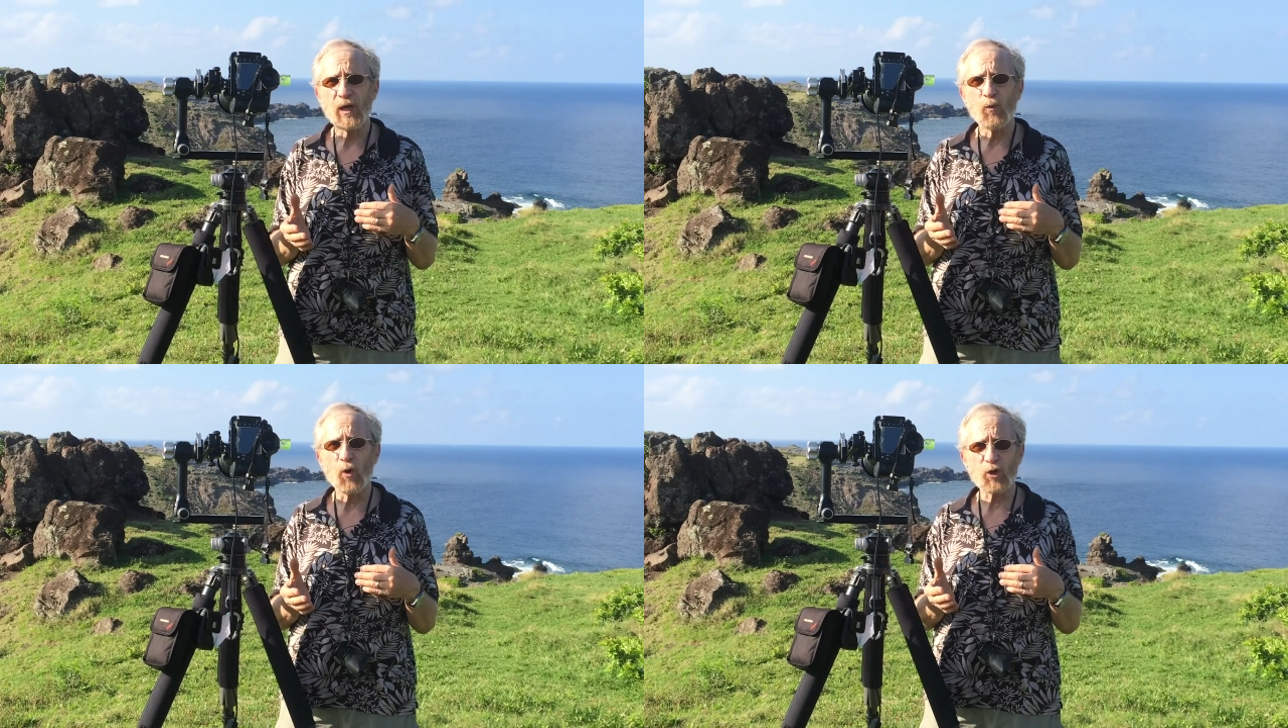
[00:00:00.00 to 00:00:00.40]

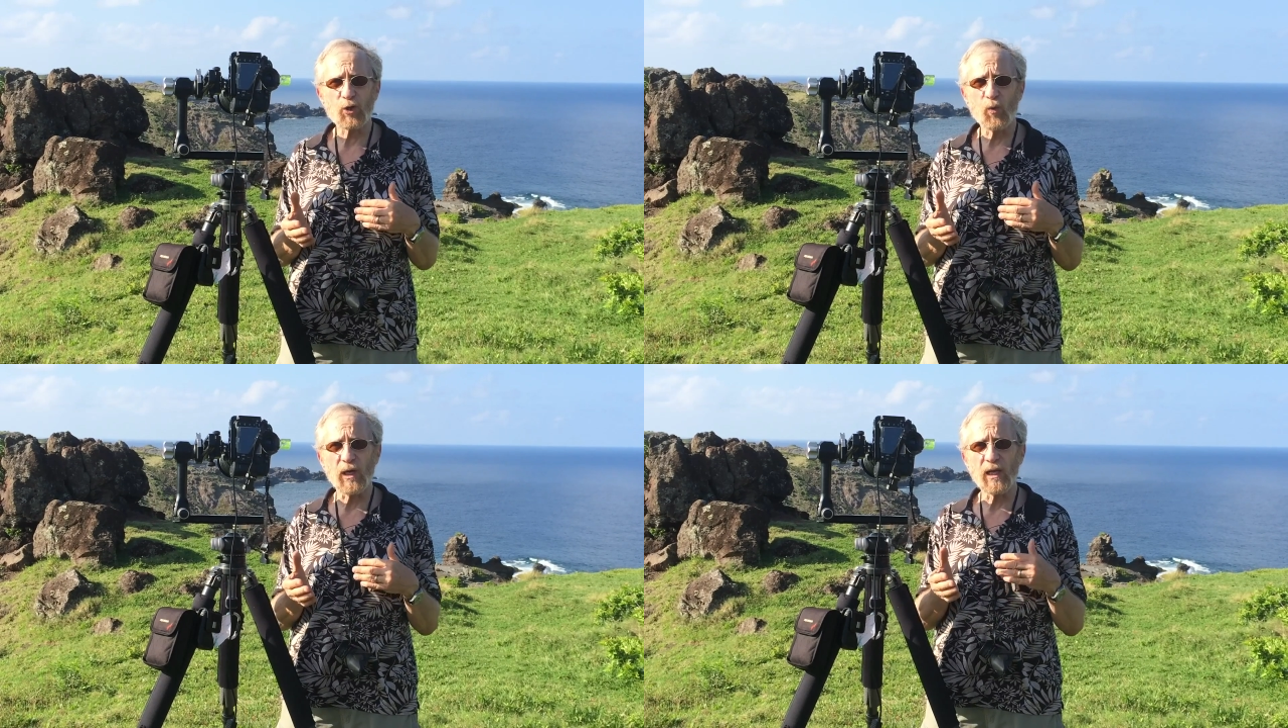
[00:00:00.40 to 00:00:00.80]
works
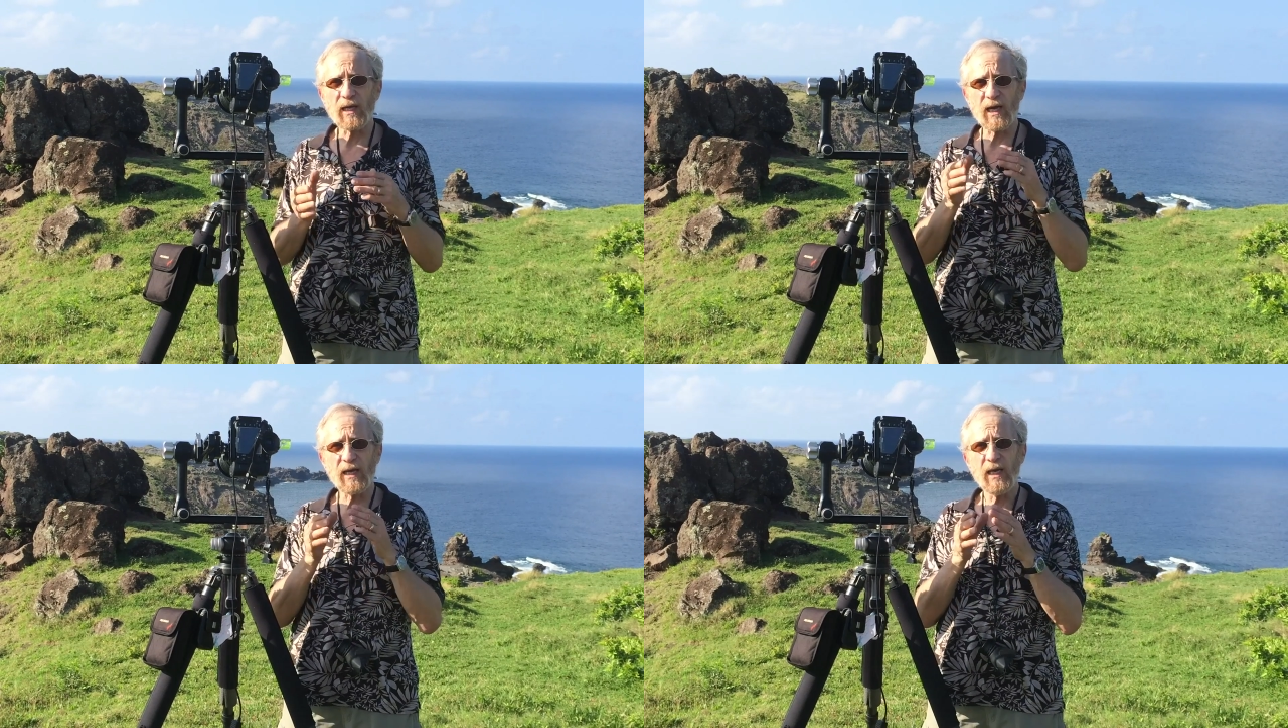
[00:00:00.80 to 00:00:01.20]
well,
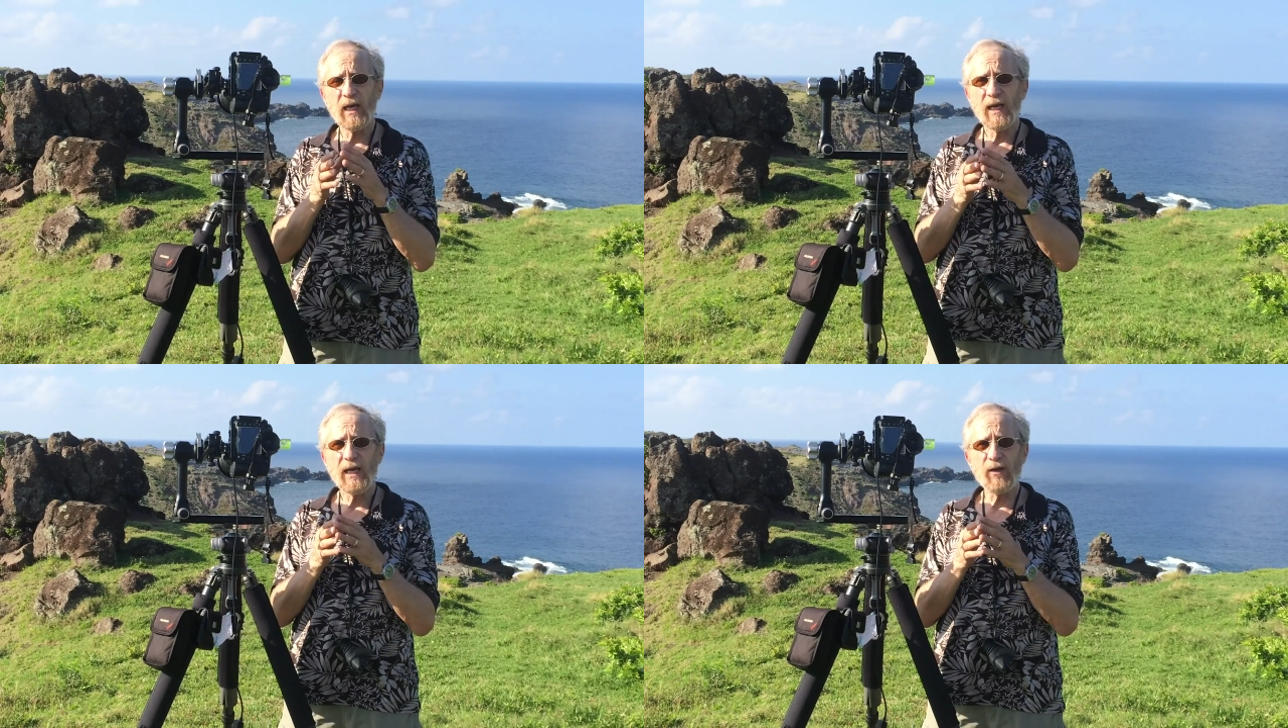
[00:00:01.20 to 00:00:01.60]
and I
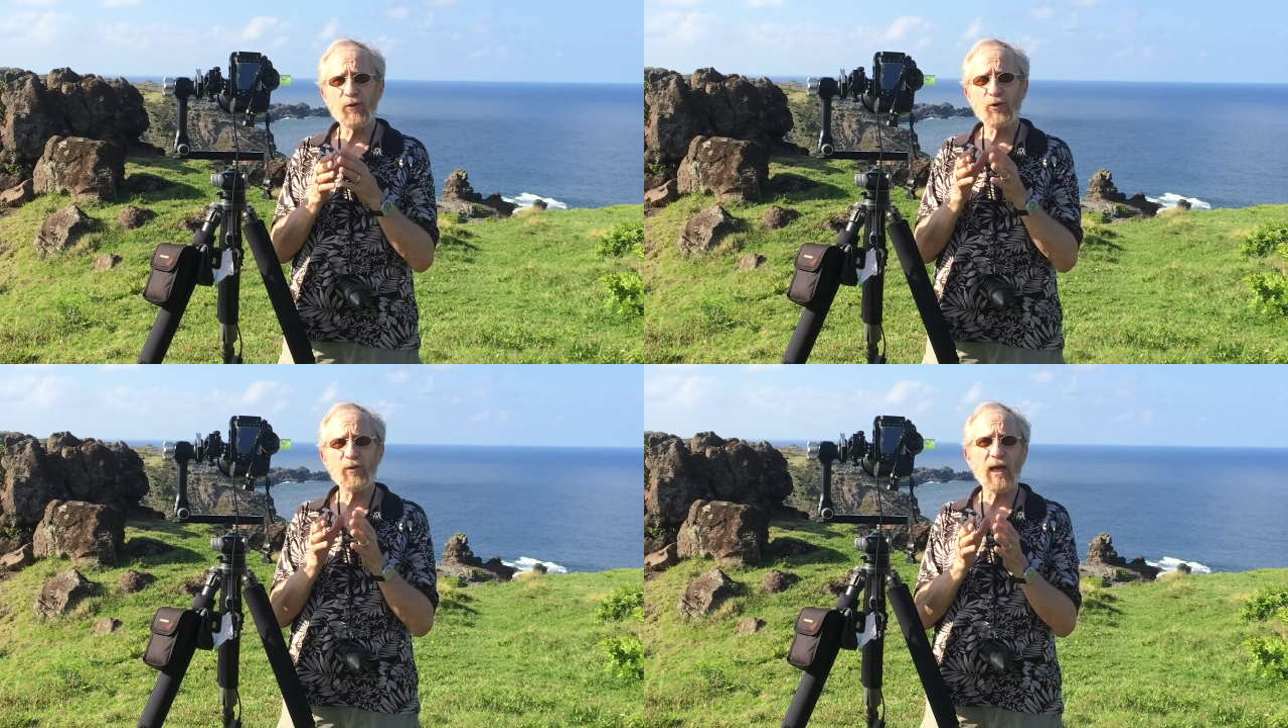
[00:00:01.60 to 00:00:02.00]
either
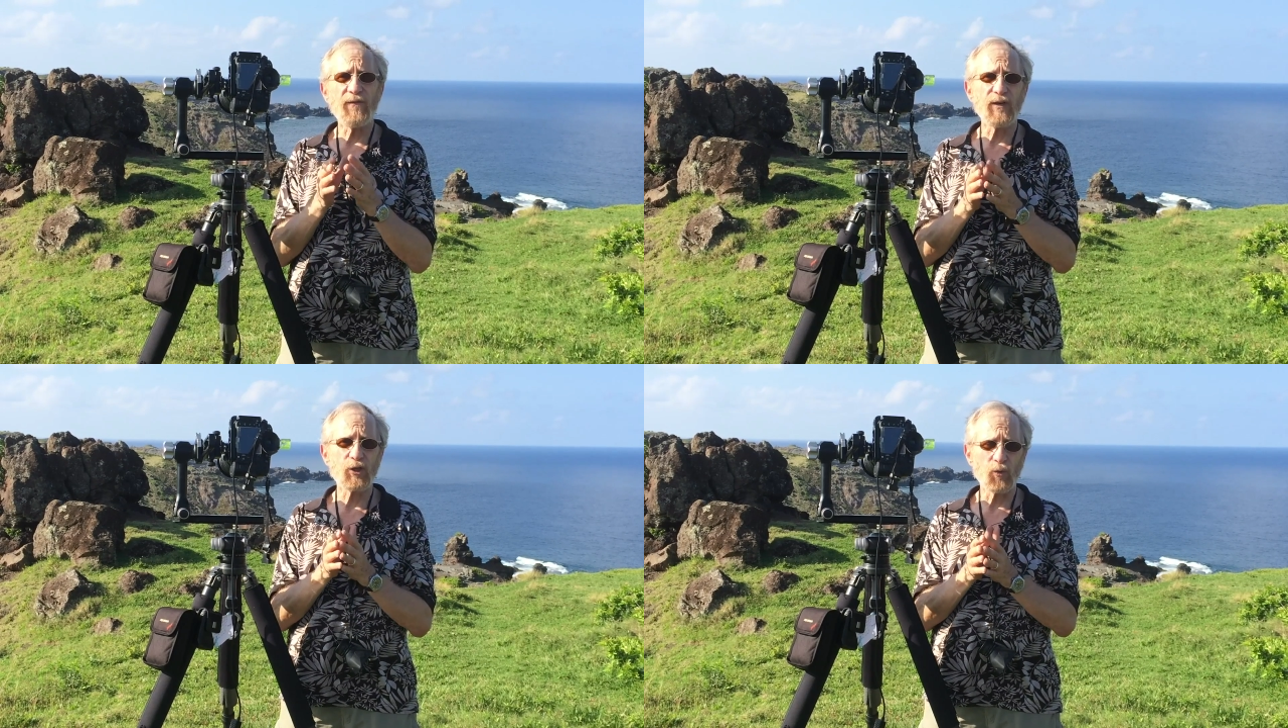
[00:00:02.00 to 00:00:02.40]
do
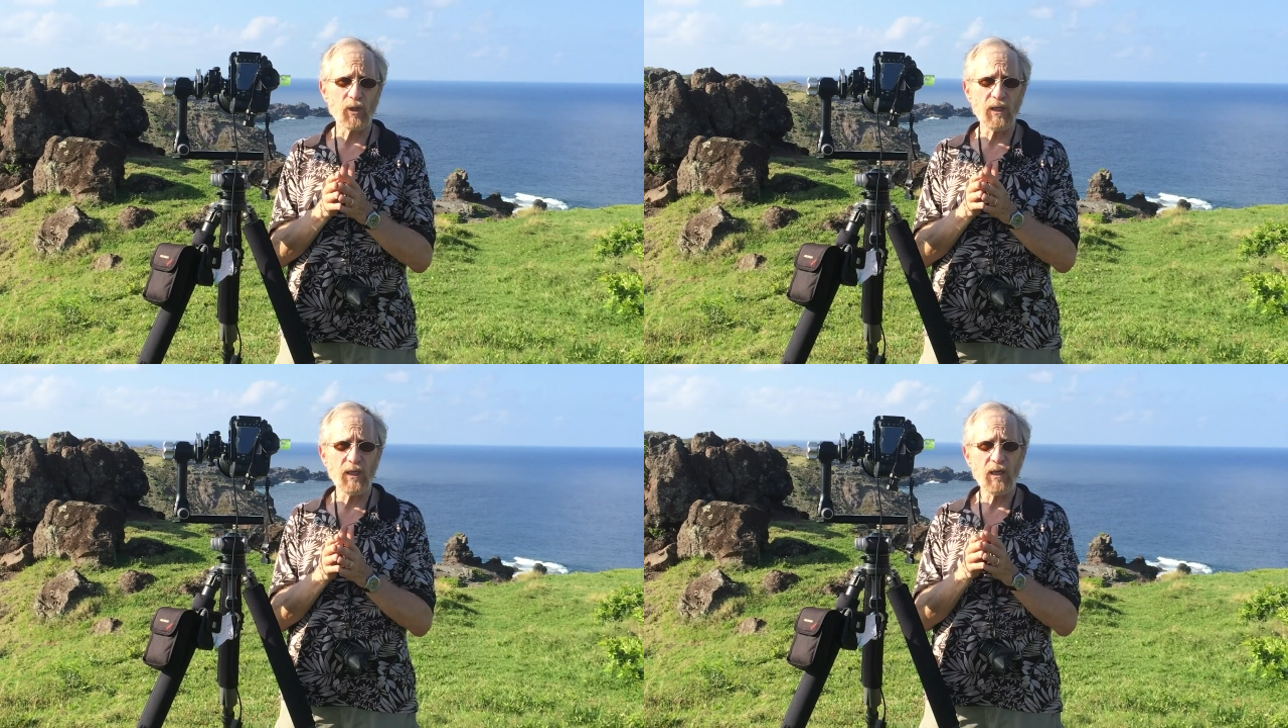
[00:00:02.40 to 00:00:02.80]
that
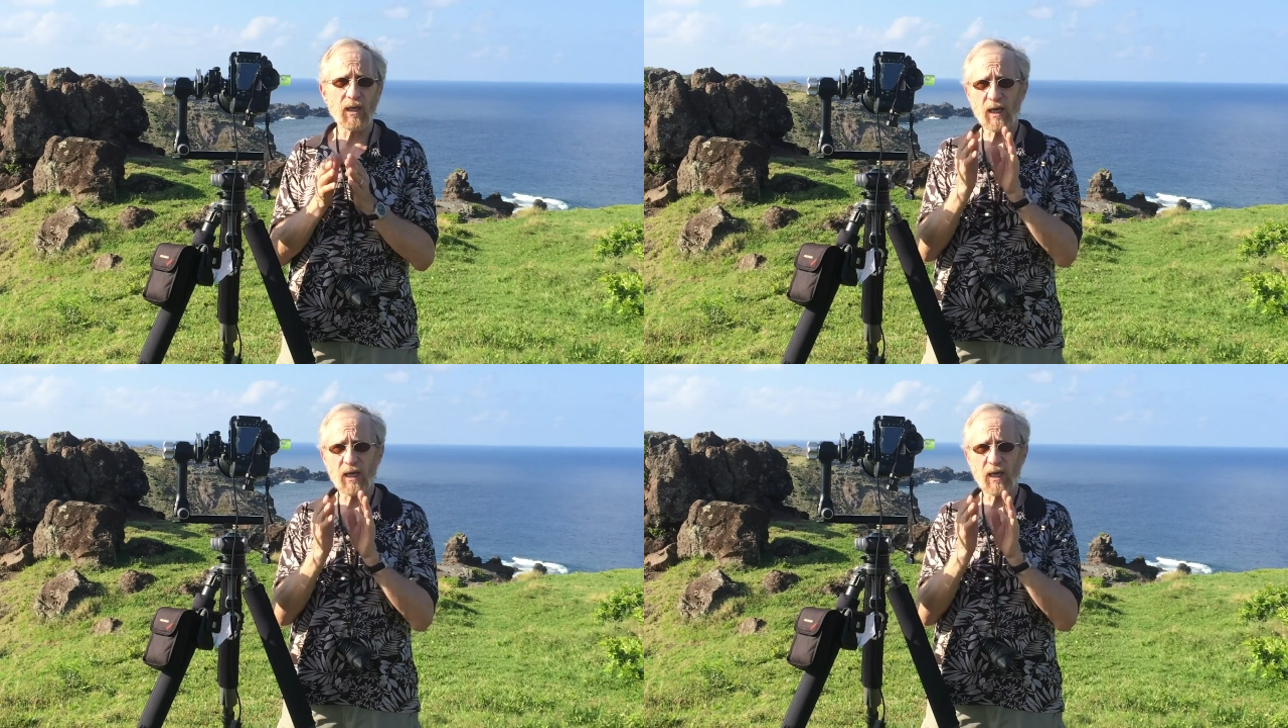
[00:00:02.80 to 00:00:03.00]
visually.